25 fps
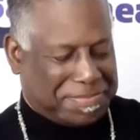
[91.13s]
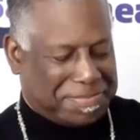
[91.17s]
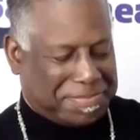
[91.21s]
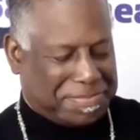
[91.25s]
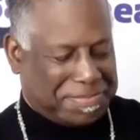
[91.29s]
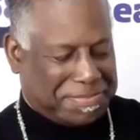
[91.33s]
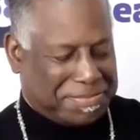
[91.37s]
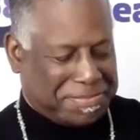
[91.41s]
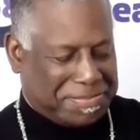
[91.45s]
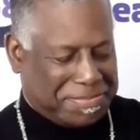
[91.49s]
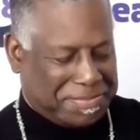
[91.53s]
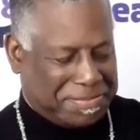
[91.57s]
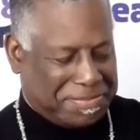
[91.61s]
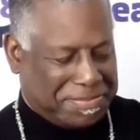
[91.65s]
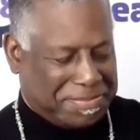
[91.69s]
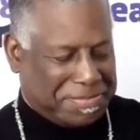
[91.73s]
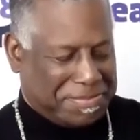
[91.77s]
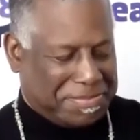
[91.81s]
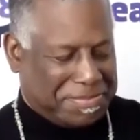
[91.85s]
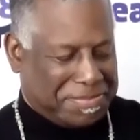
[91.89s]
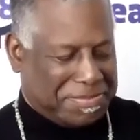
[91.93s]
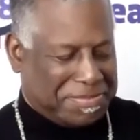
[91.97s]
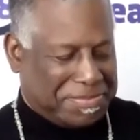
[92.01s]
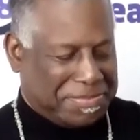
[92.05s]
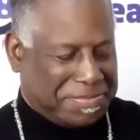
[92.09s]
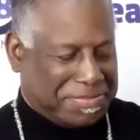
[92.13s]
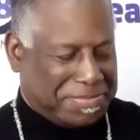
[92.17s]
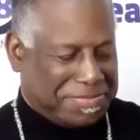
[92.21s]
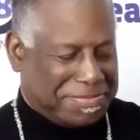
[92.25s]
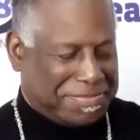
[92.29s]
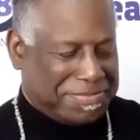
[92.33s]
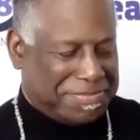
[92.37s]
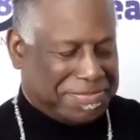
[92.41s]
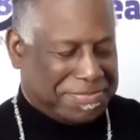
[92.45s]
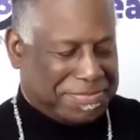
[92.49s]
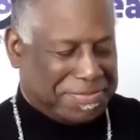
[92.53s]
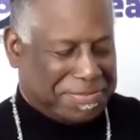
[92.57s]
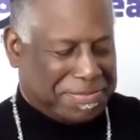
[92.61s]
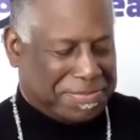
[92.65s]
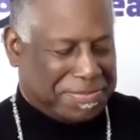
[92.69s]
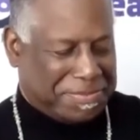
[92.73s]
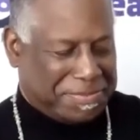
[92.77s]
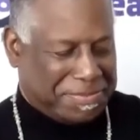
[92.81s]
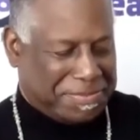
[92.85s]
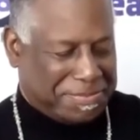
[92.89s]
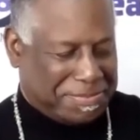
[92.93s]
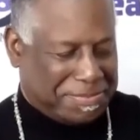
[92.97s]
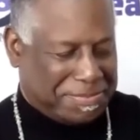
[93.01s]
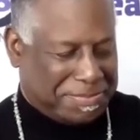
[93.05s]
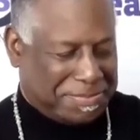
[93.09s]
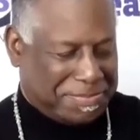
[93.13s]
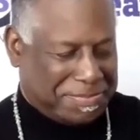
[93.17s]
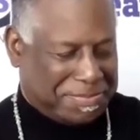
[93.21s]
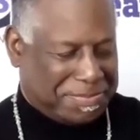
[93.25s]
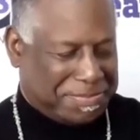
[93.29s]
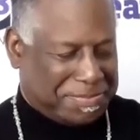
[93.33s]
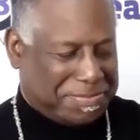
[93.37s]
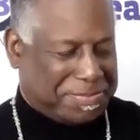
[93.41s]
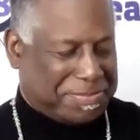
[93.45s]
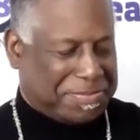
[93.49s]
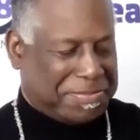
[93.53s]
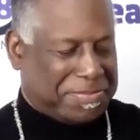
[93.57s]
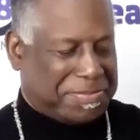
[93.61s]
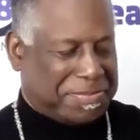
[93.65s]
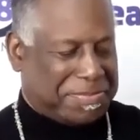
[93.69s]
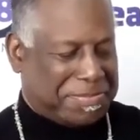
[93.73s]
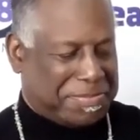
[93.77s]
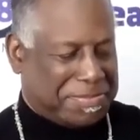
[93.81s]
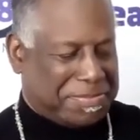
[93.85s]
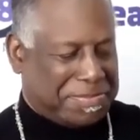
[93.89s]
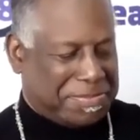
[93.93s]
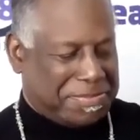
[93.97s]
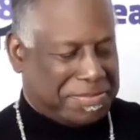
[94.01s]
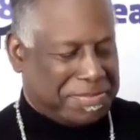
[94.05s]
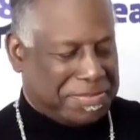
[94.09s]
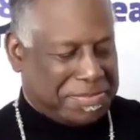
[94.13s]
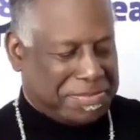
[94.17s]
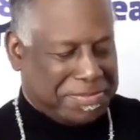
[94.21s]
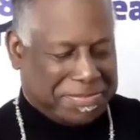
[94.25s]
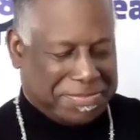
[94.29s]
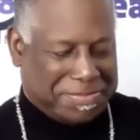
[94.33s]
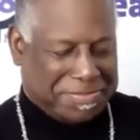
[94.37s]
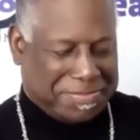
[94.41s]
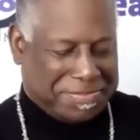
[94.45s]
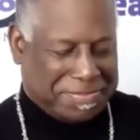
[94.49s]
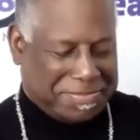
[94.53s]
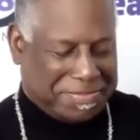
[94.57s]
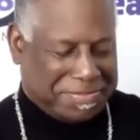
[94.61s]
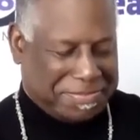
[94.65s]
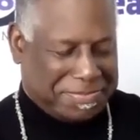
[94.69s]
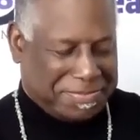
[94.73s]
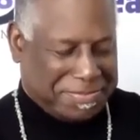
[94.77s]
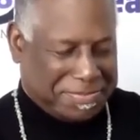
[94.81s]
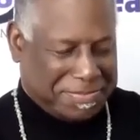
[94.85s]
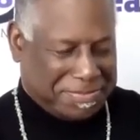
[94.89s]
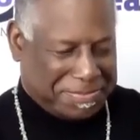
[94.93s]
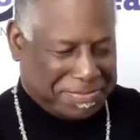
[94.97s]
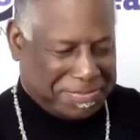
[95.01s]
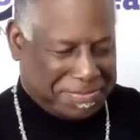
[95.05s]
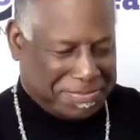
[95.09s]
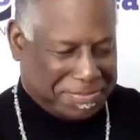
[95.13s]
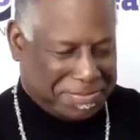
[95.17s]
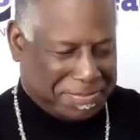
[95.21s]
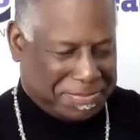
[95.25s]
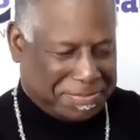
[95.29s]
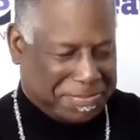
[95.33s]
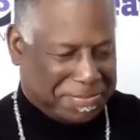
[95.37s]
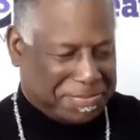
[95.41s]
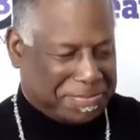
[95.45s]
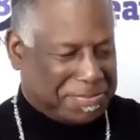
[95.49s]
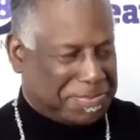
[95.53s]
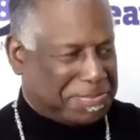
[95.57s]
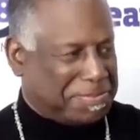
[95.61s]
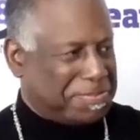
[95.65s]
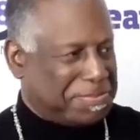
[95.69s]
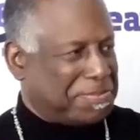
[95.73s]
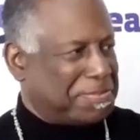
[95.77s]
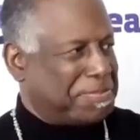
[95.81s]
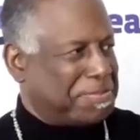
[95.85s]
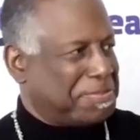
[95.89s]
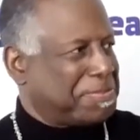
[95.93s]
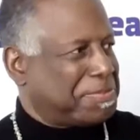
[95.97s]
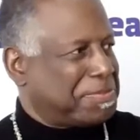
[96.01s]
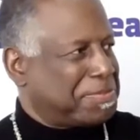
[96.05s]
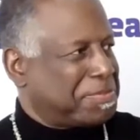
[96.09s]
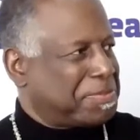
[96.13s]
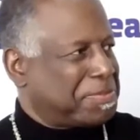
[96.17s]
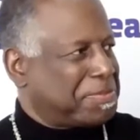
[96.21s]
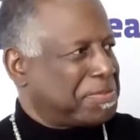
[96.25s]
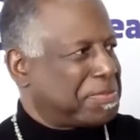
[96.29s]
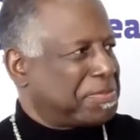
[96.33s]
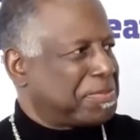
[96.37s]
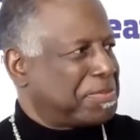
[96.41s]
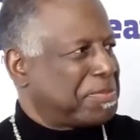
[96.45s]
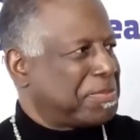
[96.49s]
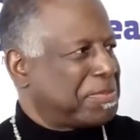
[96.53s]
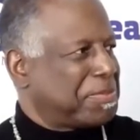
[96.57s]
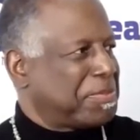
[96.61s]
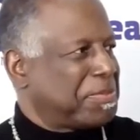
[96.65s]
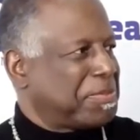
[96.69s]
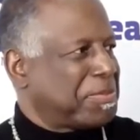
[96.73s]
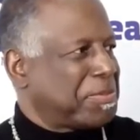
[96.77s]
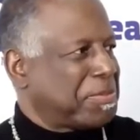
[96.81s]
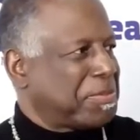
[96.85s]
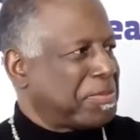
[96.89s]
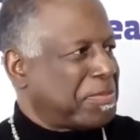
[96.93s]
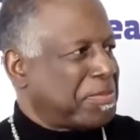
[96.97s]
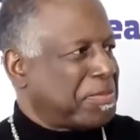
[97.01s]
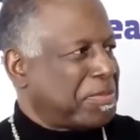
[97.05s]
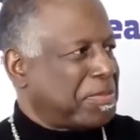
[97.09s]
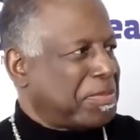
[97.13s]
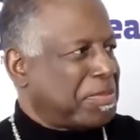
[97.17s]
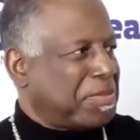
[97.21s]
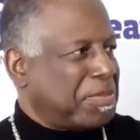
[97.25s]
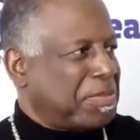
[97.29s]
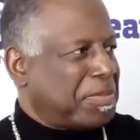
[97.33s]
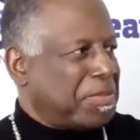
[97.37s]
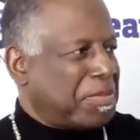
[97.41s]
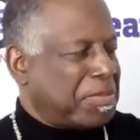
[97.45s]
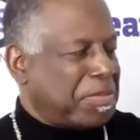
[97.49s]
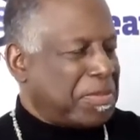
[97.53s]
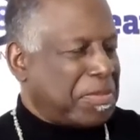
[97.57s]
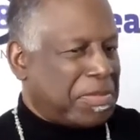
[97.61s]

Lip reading: [no speech]